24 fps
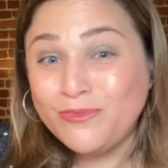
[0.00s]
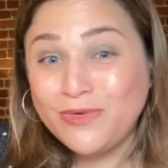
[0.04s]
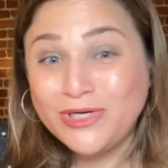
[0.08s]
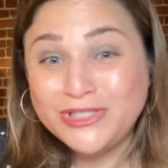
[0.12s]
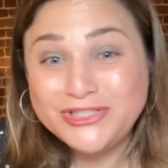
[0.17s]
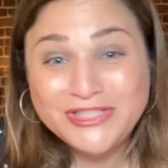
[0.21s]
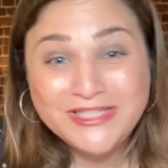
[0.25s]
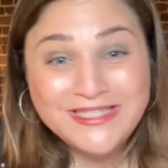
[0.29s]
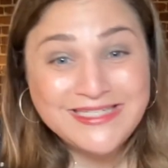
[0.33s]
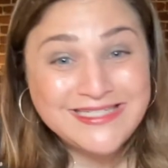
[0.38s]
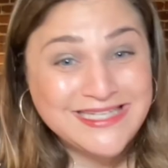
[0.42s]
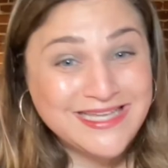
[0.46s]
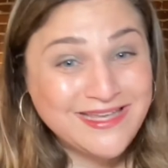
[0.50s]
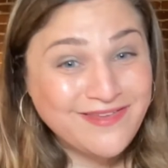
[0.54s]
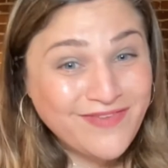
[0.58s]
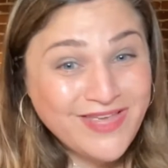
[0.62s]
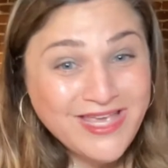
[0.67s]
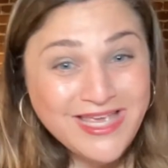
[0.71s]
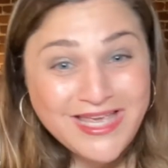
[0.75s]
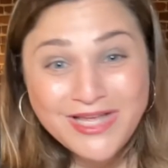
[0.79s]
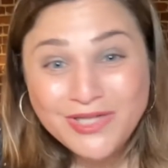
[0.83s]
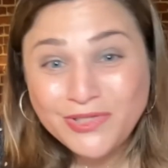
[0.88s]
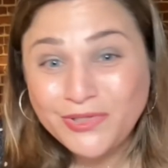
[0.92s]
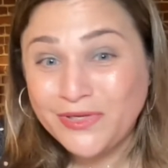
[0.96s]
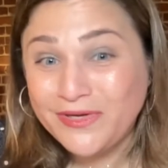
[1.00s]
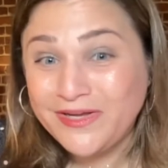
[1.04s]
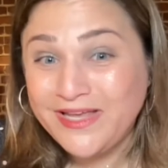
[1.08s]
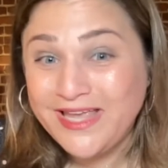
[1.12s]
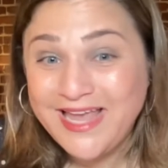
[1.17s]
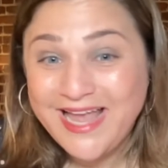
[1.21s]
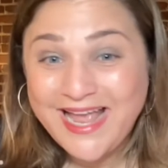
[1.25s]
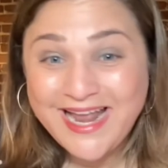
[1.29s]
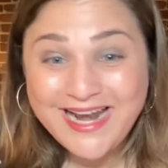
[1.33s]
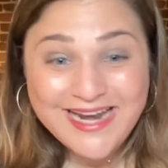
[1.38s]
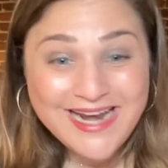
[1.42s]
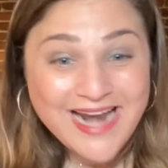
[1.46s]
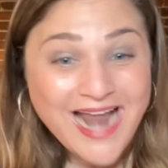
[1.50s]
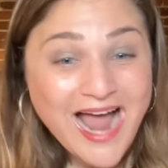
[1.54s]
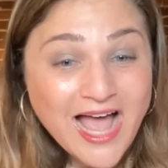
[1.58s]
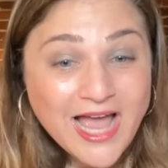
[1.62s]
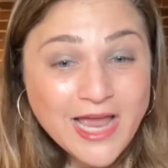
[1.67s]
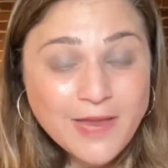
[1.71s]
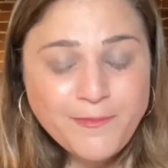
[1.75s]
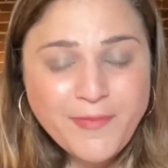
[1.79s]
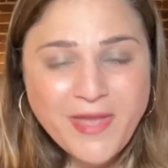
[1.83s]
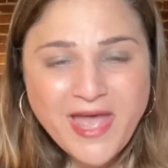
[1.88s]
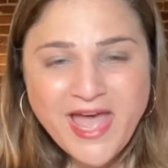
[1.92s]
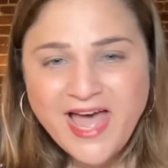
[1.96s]
watching TV, looking at an
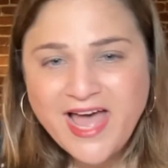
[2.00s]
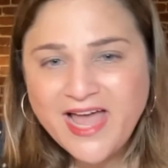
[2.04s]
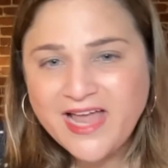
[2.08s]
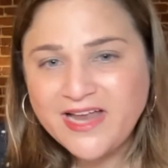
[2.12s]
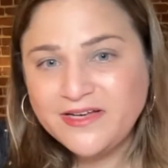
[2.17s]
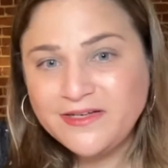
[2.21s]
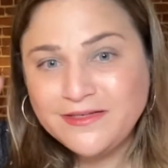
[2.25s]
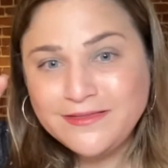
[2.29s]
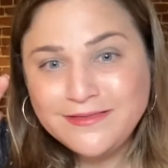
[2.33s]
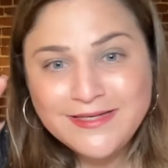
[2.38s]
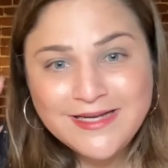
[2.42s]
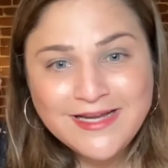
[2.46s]
iPad,